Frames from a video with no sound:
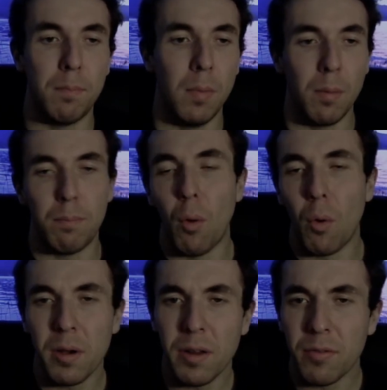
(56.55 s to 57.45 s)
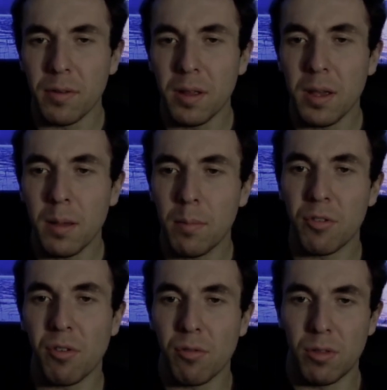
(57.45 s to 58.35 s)
born differently. They're
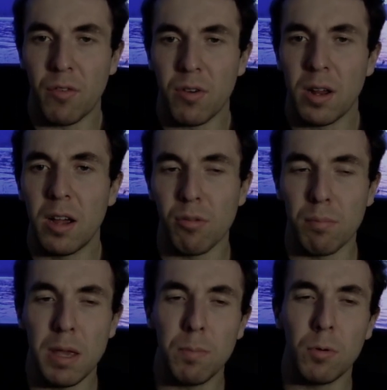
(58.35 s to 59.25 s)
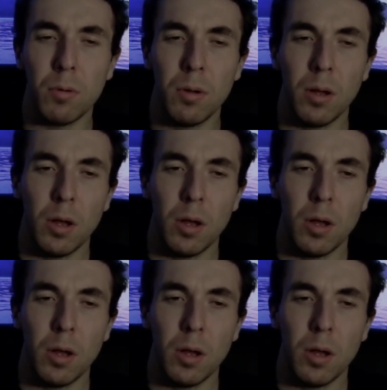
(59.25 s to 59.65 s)
just different kinds of people.